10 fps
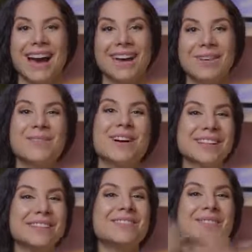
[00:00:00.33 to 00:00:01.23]
Hi,
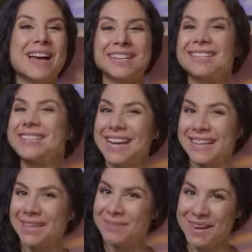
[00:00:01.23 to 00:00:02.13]
welcome back to
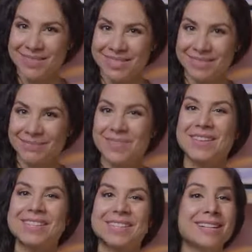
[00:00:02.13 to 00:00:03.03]
Designing in the Browser,
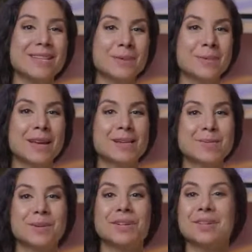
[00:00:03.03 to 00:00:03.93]
the series where we
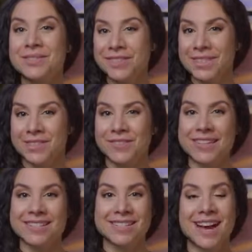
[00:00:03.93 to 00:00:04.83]
explore user
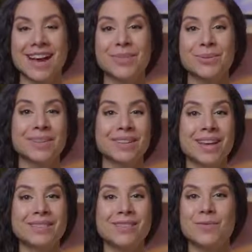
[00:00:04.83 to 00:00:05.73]
interface design through the
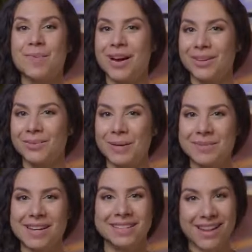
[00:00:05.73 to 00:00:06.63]
lens of modern
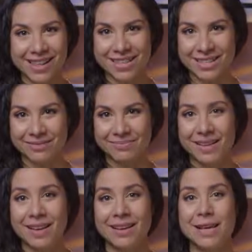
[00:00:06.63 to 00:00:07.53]
web technology.
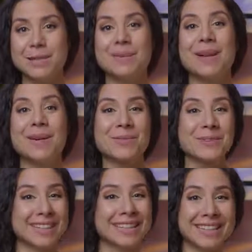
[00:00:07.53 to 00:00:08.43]
It's been a
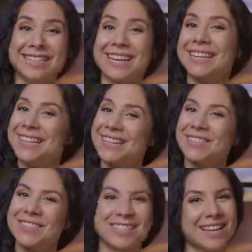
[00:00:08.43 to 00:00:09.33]
really exciting year
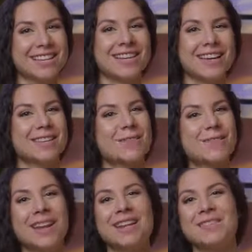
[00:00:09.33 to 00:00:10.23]
for CSS and
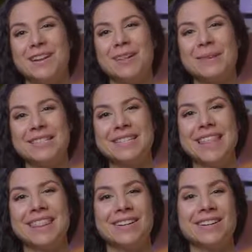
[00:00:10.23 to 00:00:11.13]
front-end development,
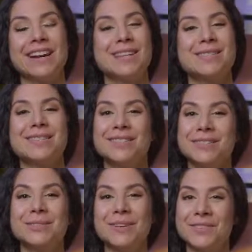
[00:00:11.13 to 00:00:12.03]
and there are a
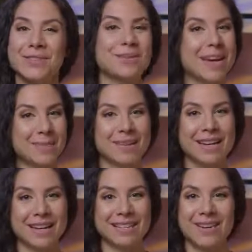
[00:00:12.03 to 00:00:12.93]
slew of new
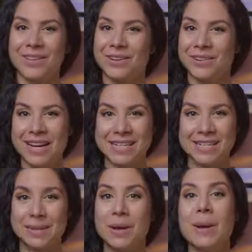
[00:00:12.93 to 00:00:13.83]
APIs on the
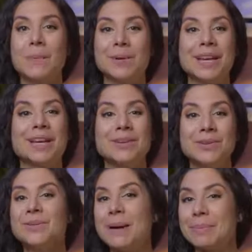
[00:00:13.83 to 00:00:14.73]
horizon, bringing
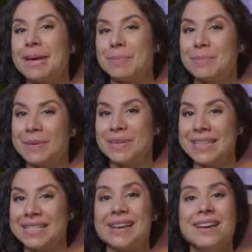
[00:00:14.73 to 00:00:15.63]
new web
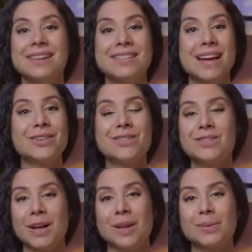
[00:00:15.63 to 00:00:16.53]
capabilities designers and
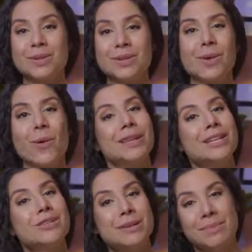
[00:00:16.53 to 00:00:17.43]
developers could
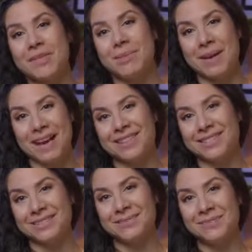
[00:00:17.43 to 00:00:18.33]
only dream of in the
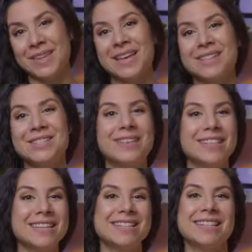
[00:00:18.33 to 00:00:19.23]
past. So
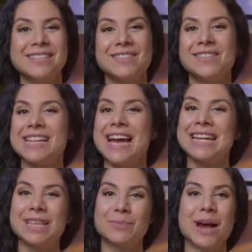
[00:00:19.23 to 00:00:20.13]
in this season of
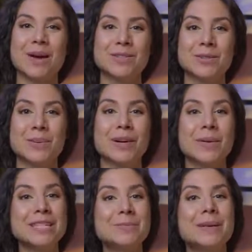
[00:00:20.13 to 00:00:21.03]
Designing in the Browser, we're
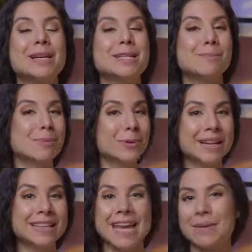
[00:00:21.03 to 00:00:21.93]
going to be
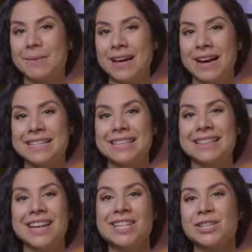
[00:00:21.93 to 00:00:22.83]
exploring the APIs that
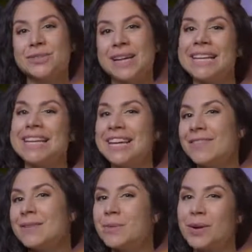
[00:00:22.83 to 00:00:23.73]
let us create
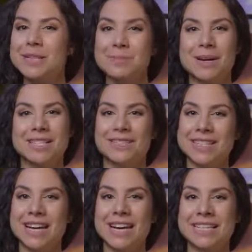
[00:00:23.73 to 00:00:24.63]
even more responsive
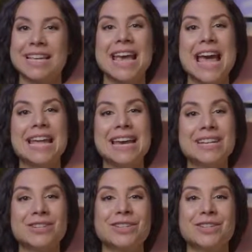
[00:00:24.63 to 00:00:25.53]
designs and
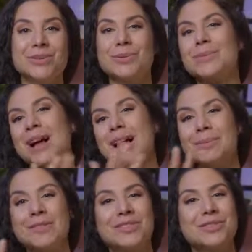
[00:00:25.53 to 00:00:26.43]
enter into the
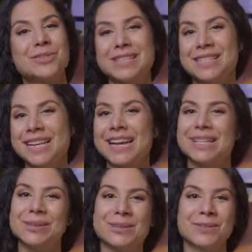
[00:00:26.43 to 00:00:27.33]
realm of intrinsic
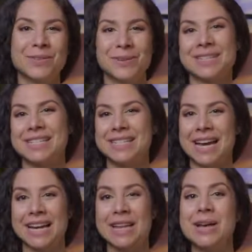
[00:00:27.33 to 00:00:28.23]
and user-focused
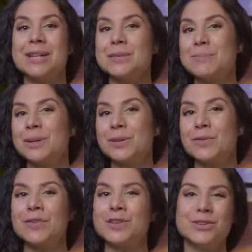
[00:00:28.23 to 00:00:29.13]
design to build
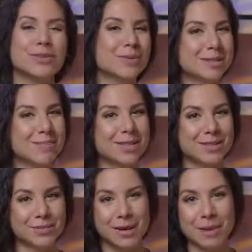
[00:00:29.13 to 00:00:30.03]
for the new
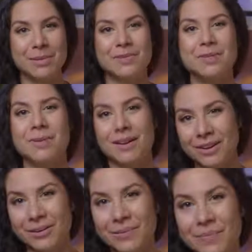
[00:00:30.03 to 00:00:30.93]
responsive web of
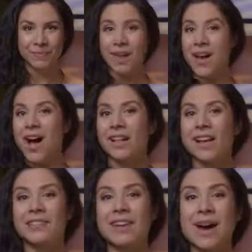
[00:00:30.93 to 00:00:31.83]
tomorrow. I'll
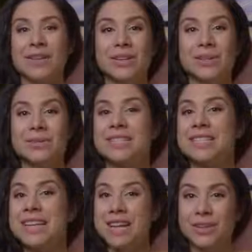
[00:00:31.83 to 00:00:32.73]
cover how to use
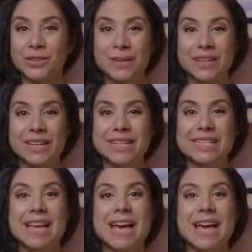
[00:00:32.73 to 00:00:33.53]
container queries,